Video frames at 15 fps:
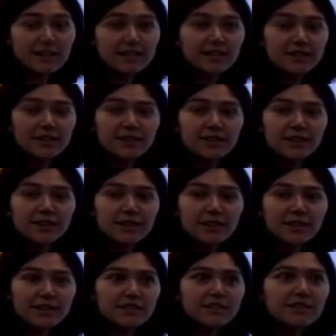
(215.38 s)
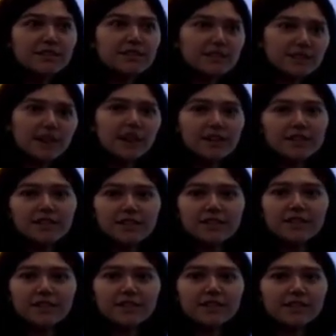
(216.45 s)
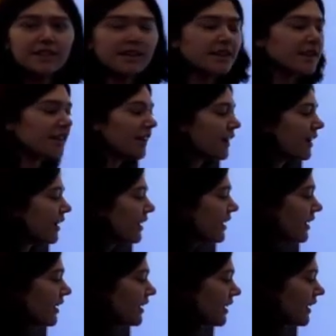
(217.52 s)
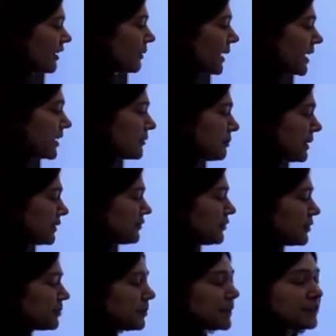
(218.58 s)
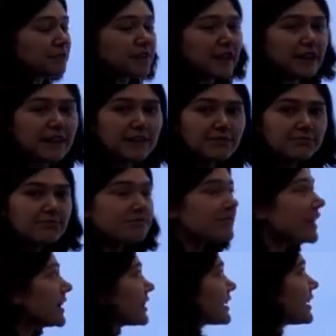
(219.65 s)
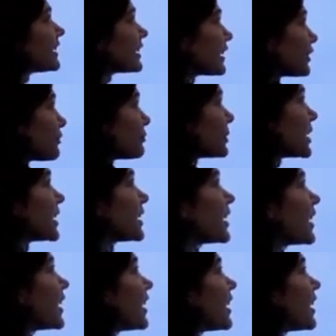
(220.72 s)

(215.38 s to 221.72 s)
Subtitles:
or equal to 10? Yeah, it's less than 10. I can pick 4.5. That's going to give me